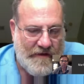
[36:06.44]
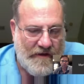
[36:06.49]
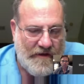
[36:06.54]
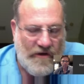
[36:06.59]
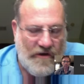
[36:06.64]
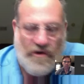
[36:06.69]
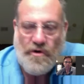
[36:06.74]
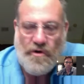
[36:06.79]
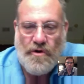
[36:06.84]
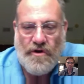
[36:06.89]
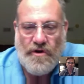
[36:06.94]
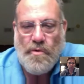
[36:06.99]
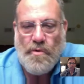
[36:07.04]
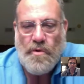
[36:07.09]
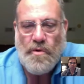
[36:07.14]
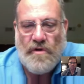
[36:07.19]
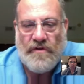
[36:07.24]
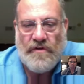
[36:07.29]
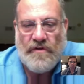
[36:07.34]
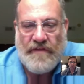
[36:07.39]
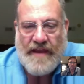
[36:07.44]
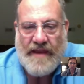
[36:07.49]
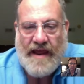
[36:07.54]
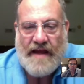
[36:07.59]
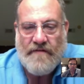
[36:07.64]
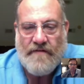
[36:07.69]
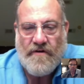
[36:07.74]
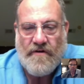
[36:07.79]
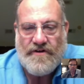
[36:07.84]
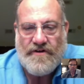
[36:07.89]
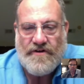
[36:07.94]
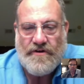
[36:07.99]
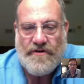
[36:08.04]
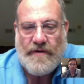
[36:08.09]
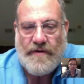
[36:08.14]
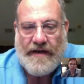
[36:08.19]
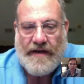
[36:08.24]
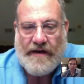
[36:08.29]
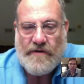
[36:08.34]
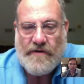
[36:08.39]
You will never
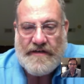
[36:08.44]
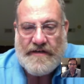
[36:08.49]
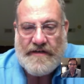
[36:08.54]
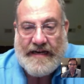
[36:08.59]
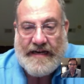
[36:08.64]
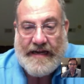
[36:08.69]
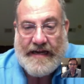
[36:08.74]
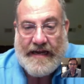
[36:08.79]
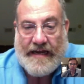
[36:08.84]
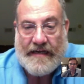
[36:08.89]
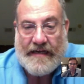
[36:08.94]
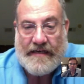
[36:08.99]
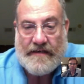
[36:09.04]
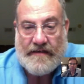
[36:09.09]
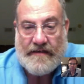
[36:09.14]
do any critiquing.